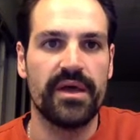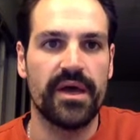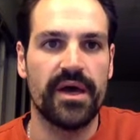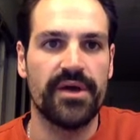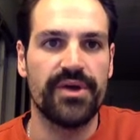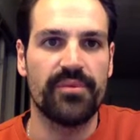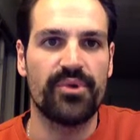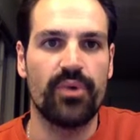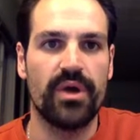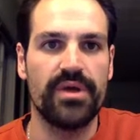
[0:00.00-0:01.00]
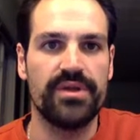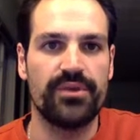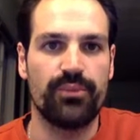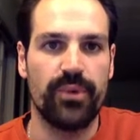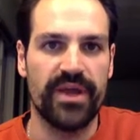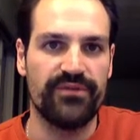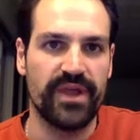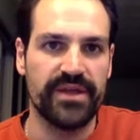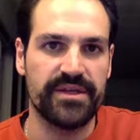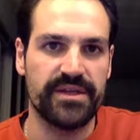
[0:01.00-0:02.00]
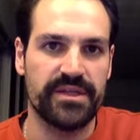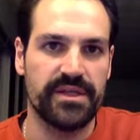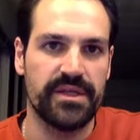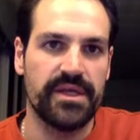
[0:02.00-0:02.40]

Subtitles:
Number one, the wavelength